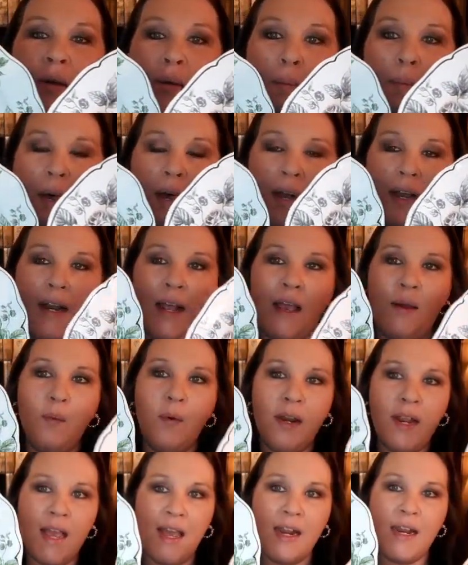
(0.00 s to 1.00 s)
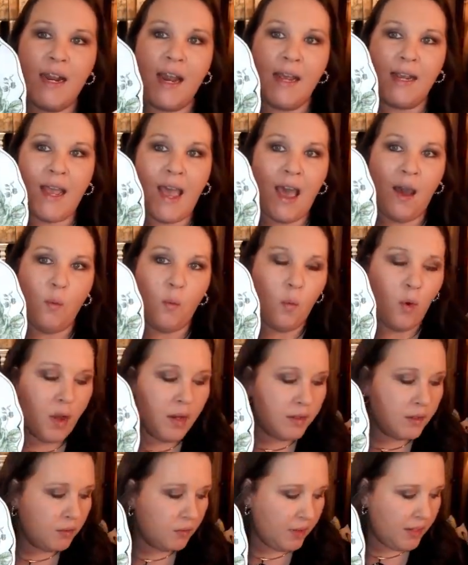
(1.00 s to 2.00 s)
but I went ahead and I got
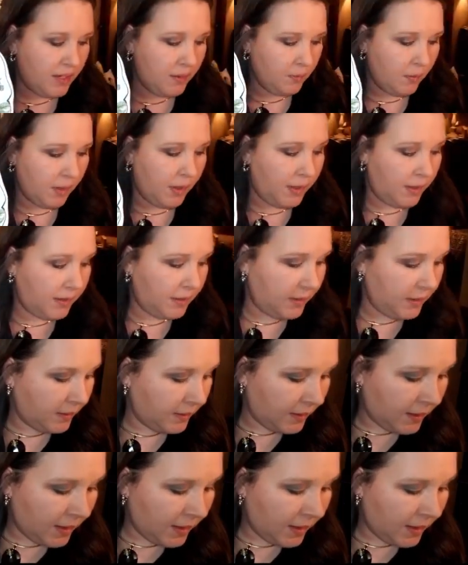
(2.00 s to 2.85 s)
one green one